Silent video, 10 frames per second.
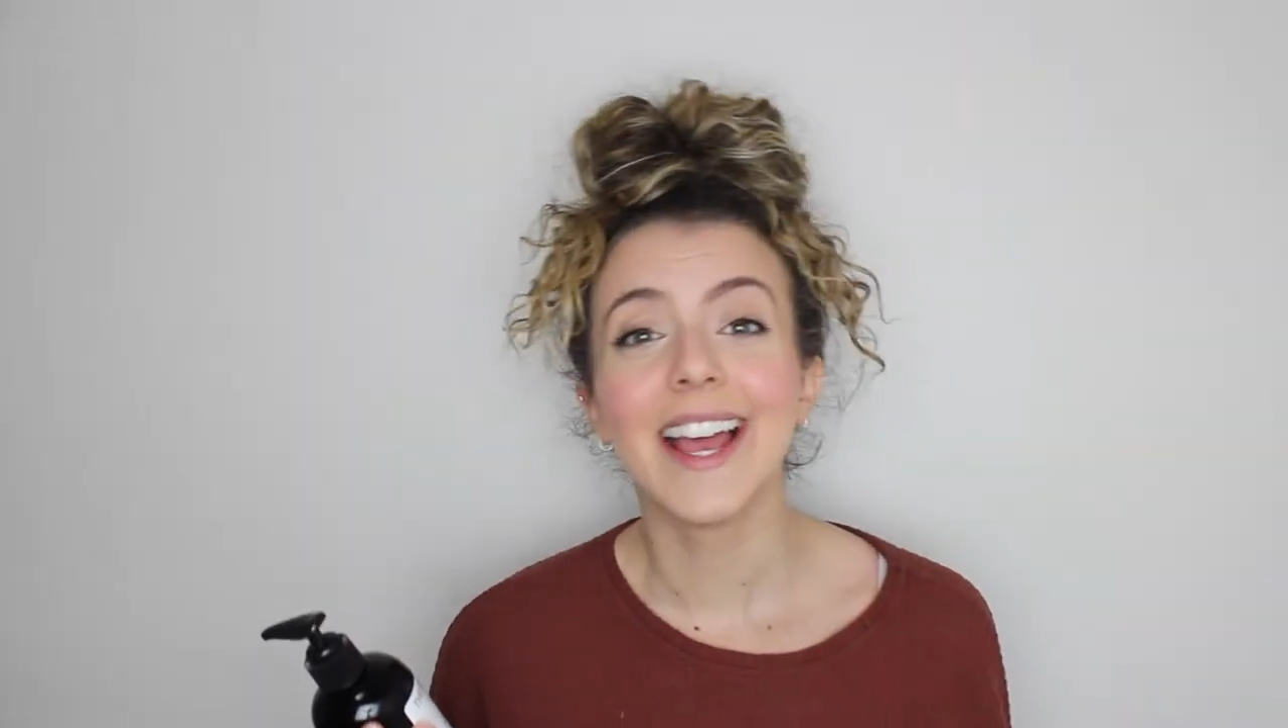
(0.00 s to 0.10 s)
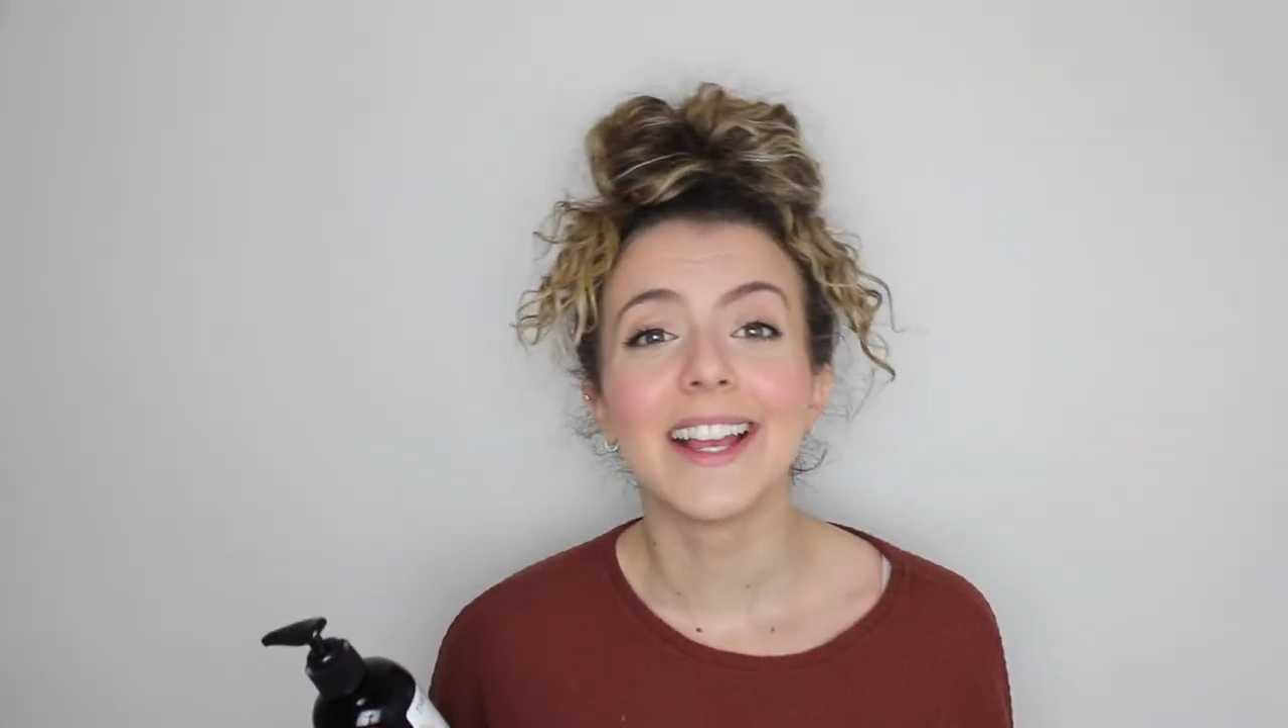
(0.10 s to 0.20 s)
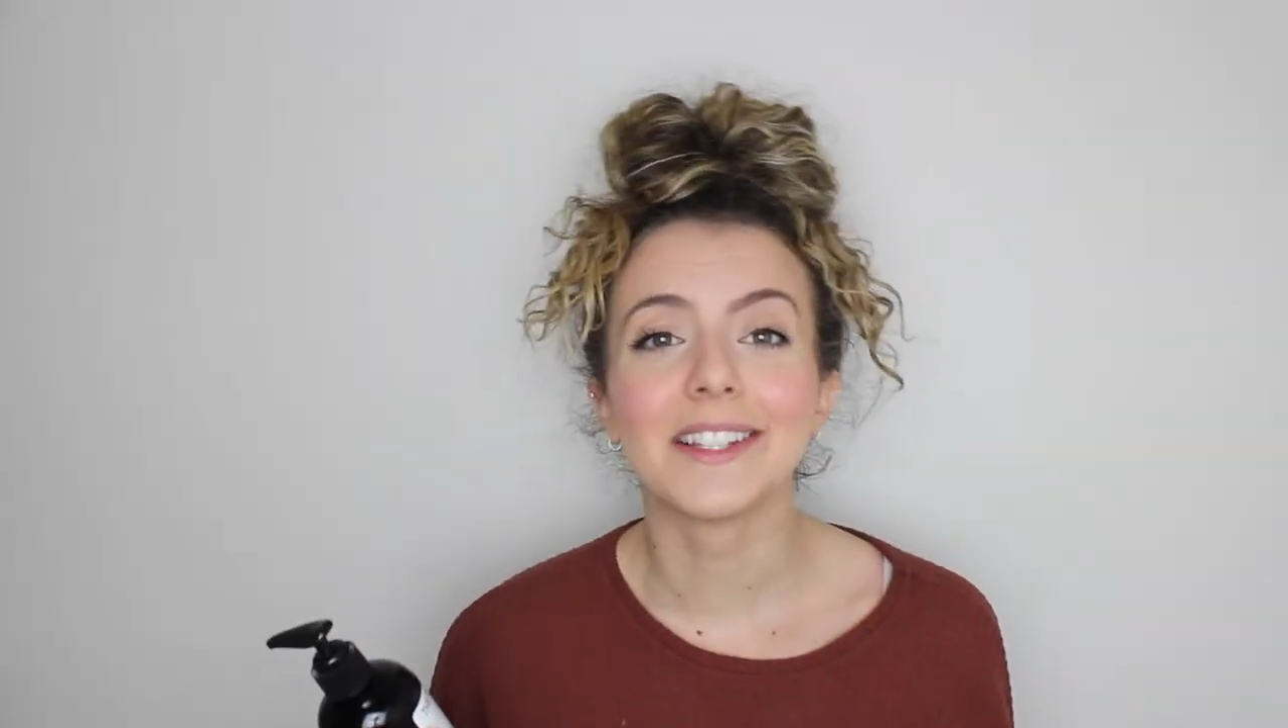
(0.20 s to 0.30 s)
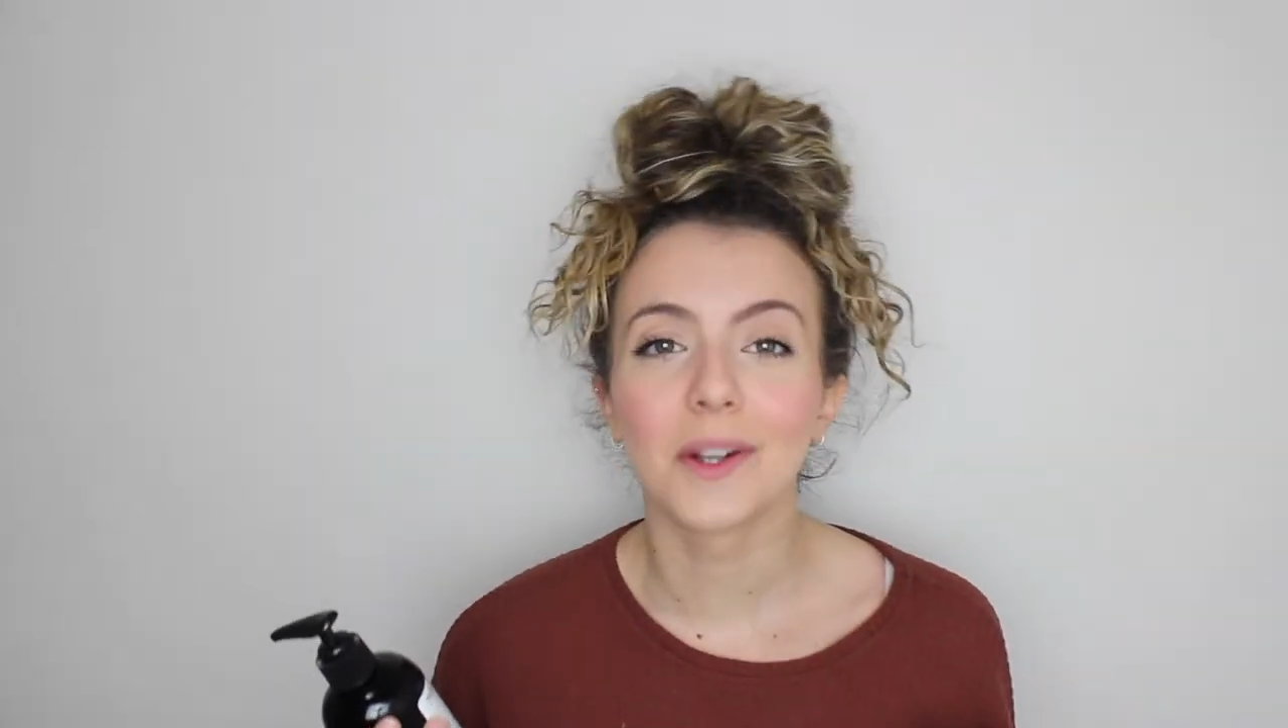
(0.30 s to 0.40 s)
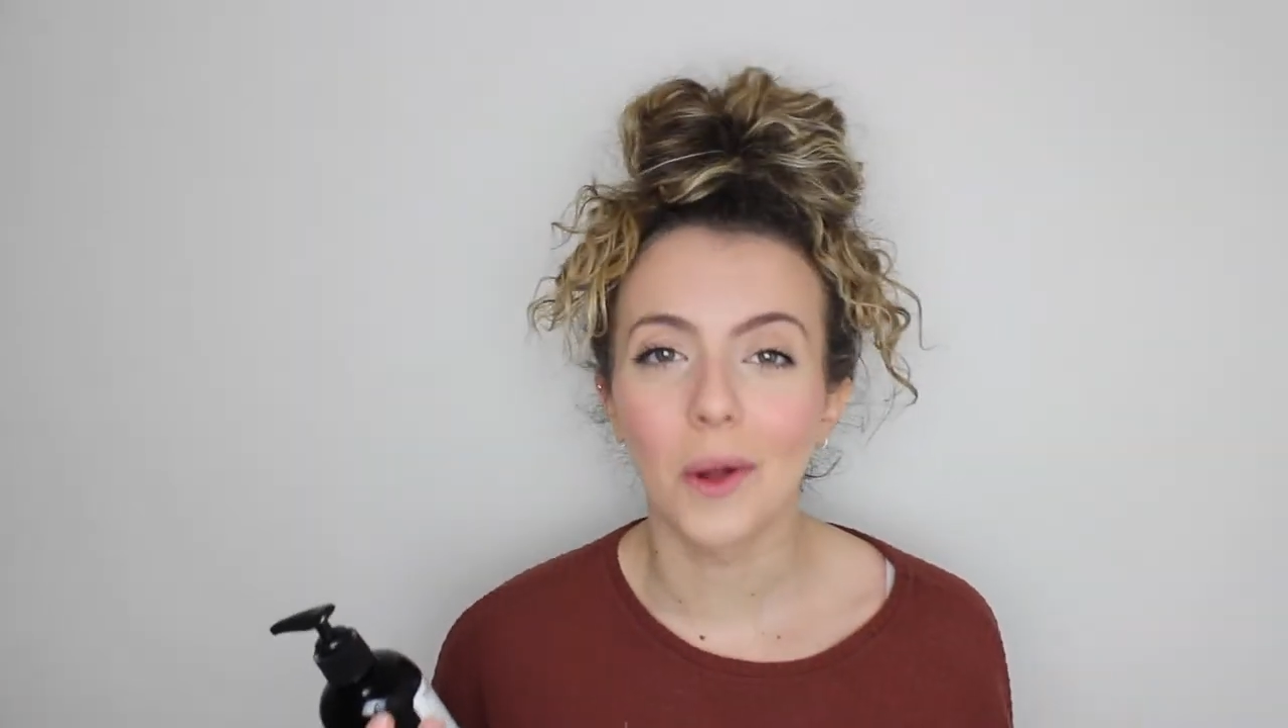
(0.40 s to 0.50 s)

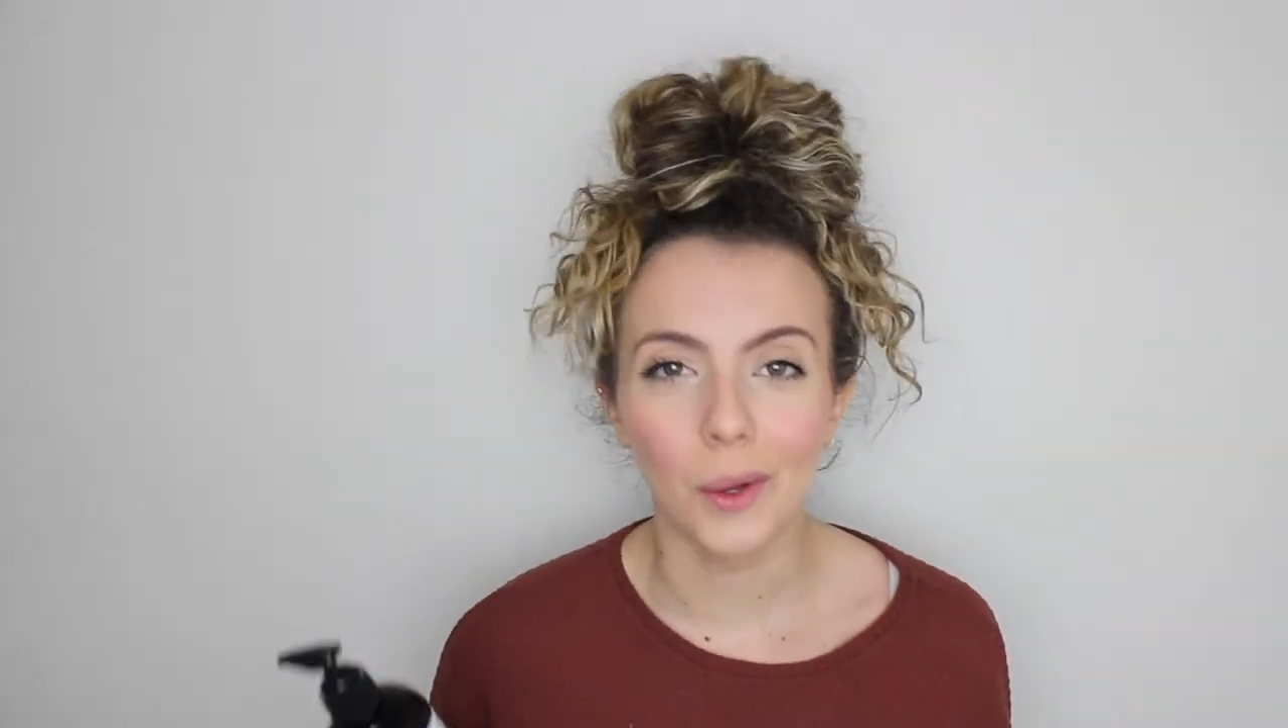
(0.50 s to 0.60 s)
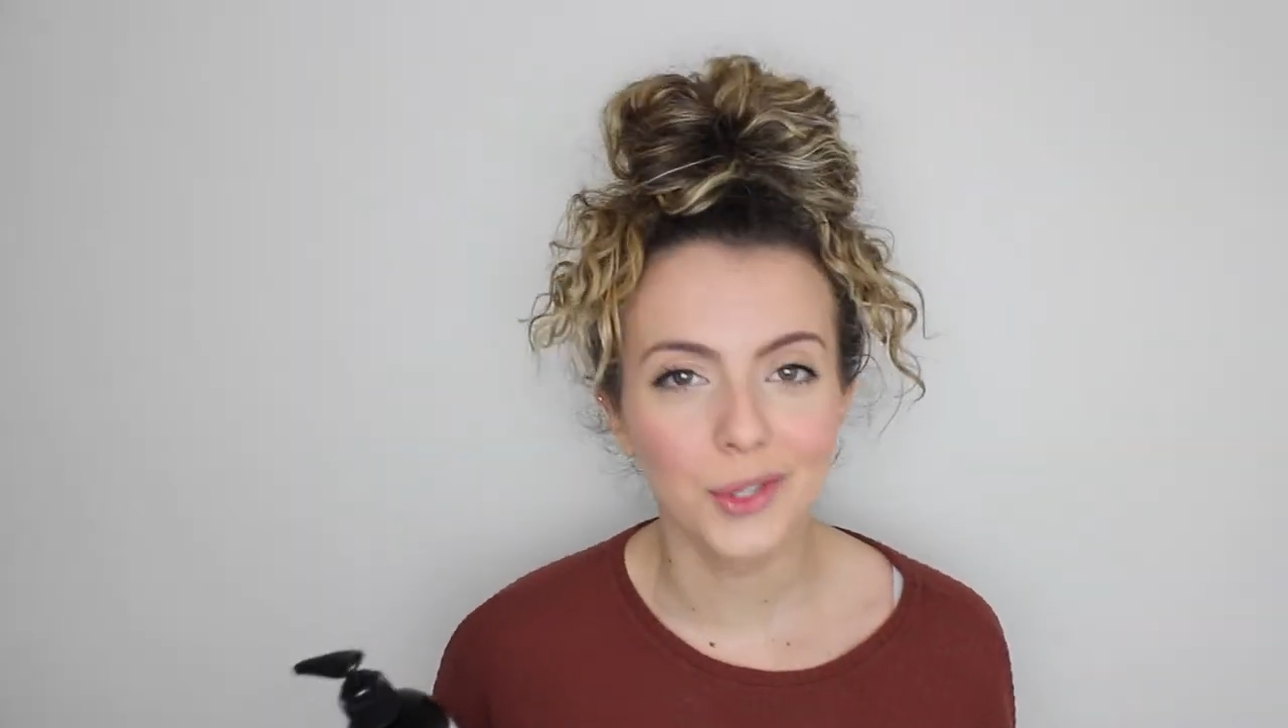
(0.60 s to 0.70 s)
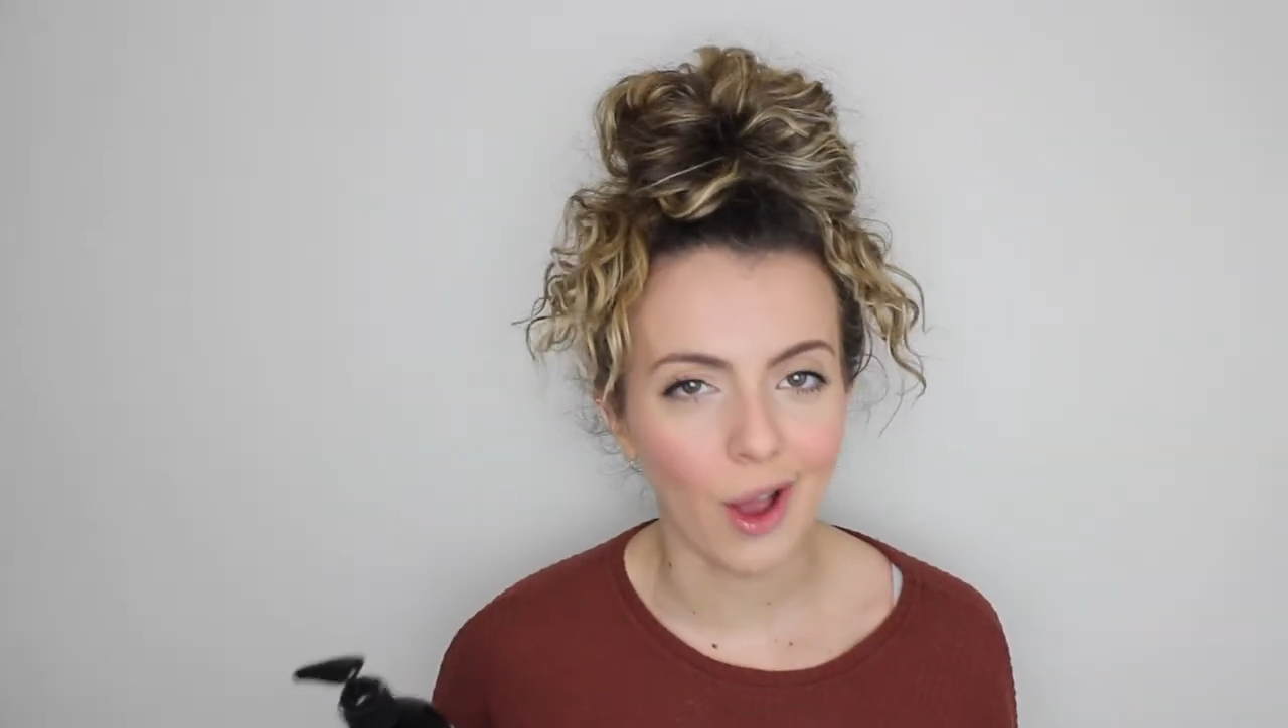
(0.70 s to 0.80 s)
is they're all